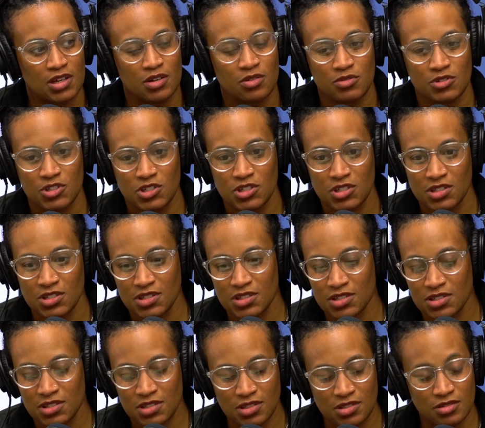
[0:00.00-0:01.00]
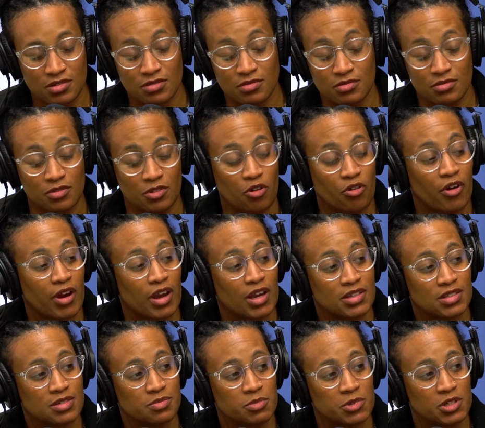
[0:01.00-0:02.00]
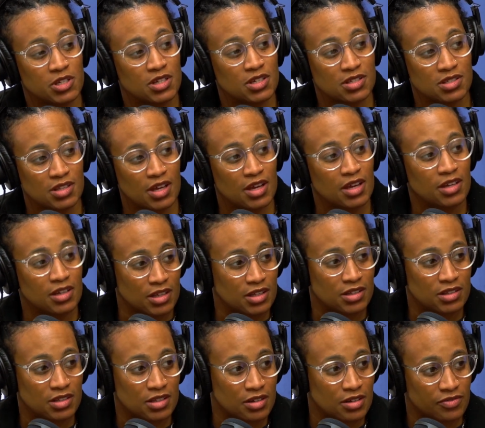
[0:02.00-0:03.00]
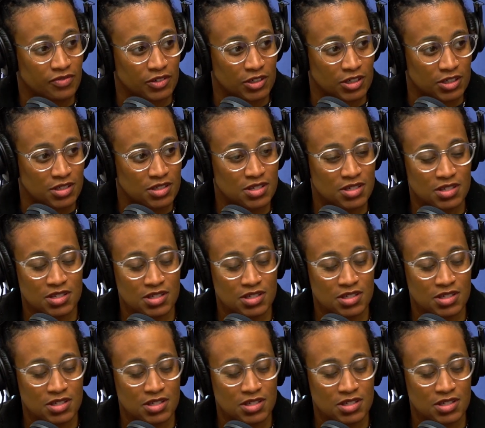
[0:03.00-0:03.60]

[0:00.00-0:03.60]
which is great because they need the funds.